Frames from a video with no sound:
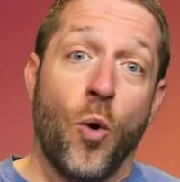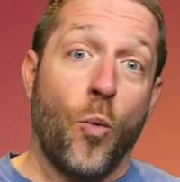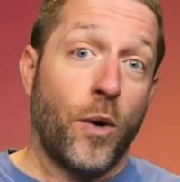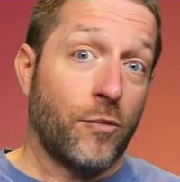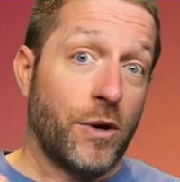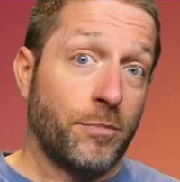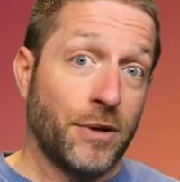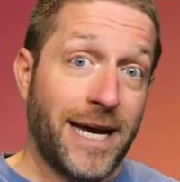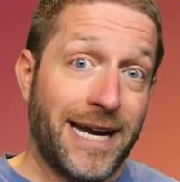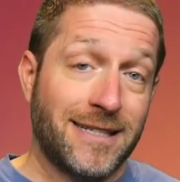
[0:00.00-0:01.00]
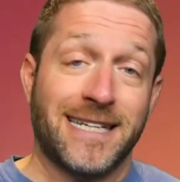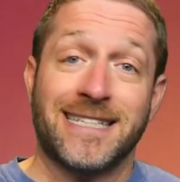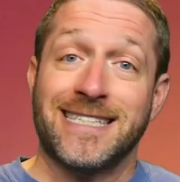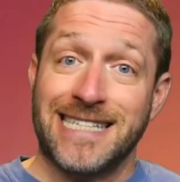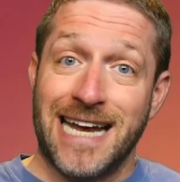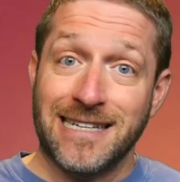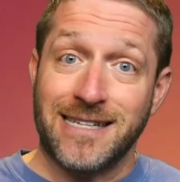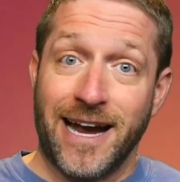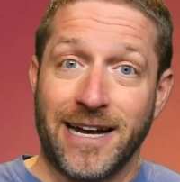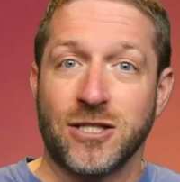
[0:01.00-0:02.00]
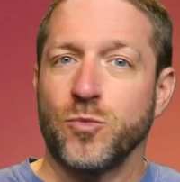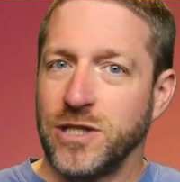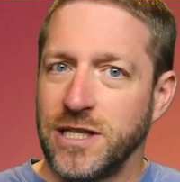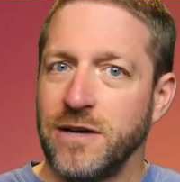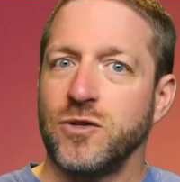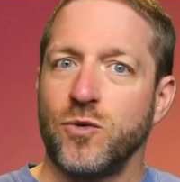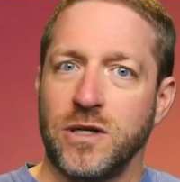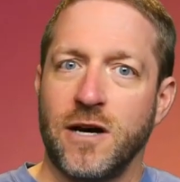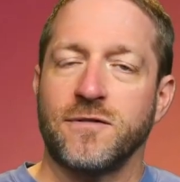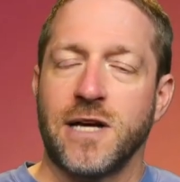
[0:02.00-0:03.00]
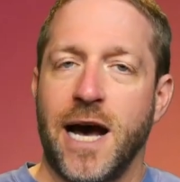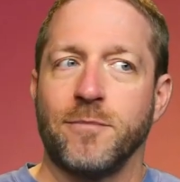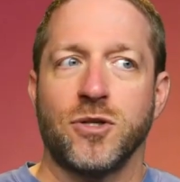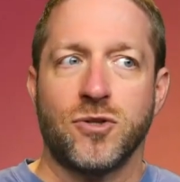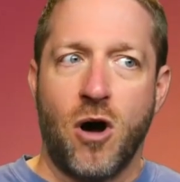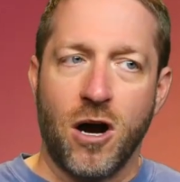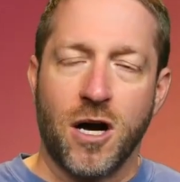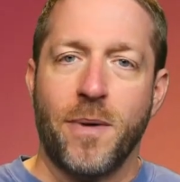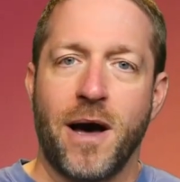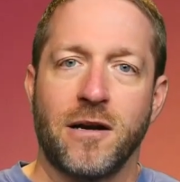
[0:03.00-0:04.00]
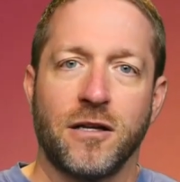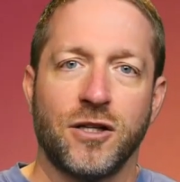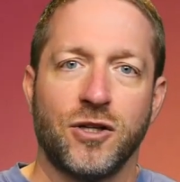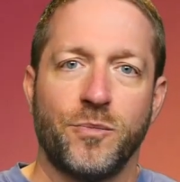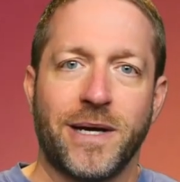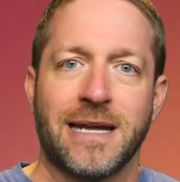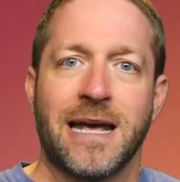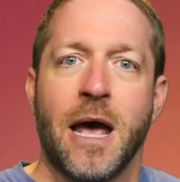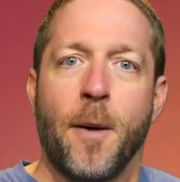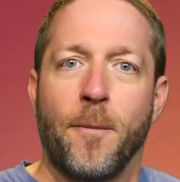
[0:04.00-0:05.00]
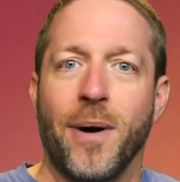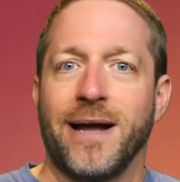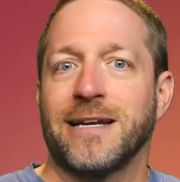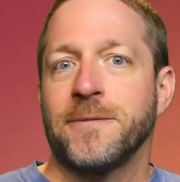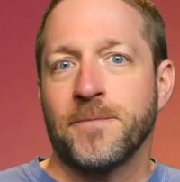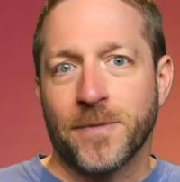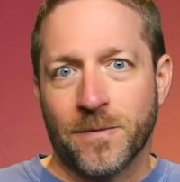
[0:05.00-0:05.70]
When it replays, it's 10 seconds, which gives you enough time to talk about it a little bit, but